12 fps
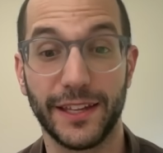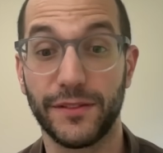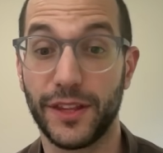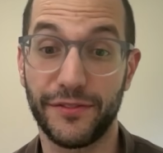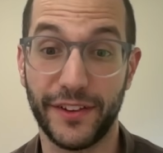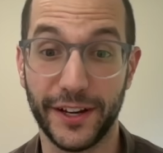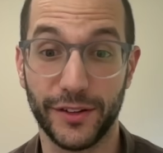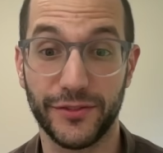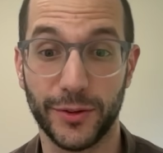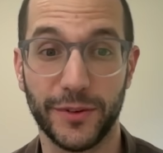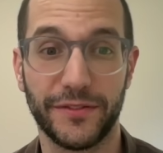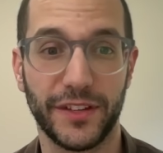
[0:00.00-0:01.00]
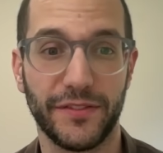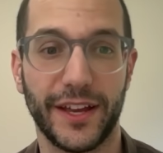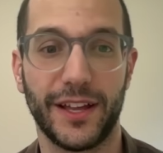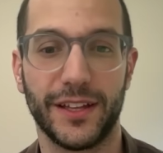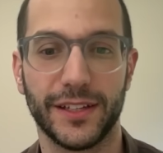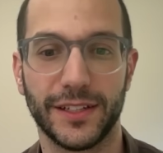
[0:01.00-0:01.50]
then the final form of
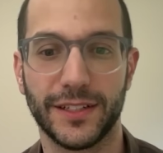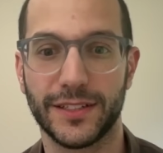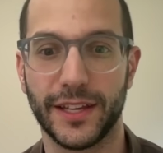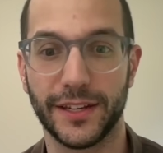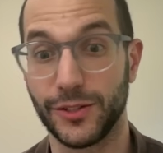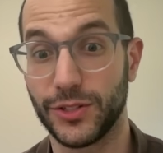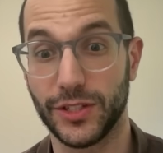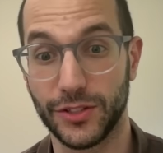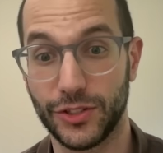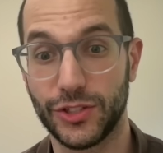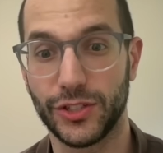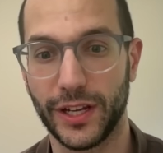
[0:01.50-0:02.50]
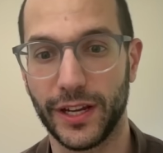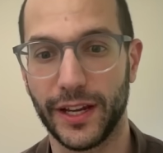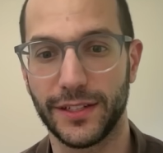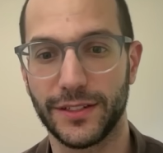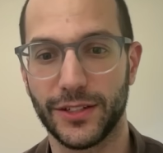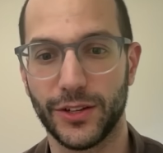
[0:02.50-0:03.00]
eval is like usage.
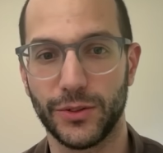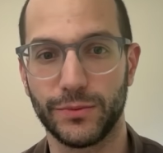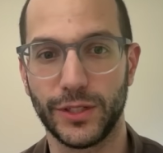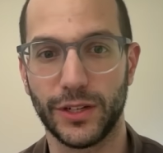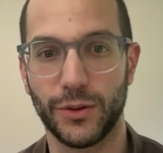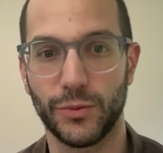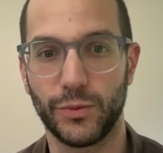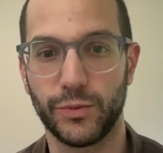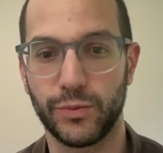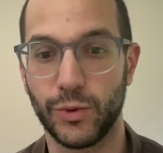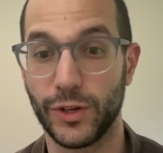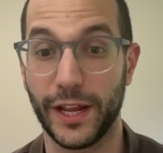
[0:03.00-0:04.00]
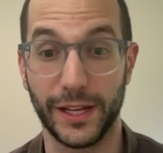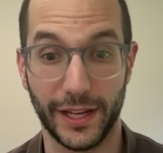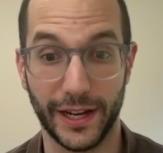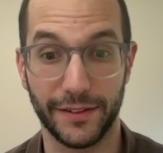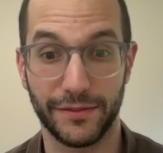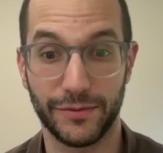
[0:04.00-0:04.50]
And so, we're not
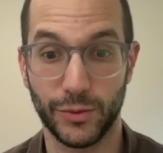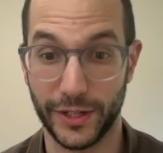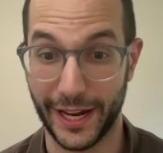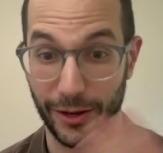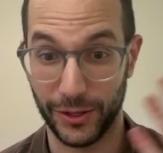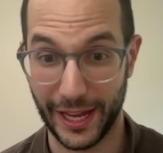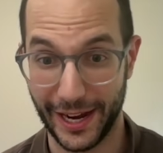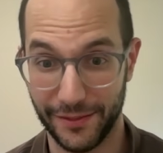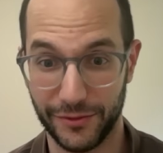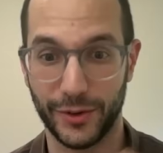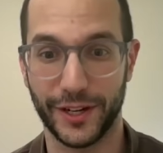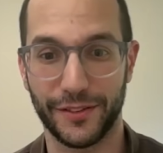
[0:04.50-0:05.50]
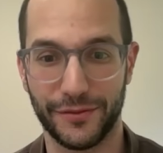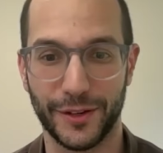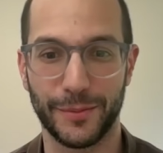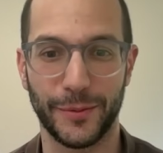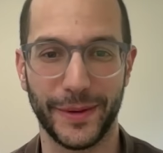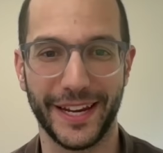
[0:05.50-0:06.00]
live. We're now live with
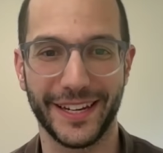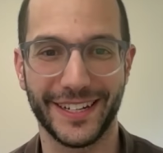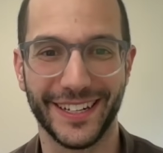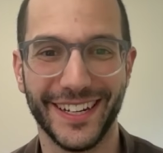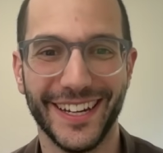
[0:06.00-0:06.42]
Figma Make.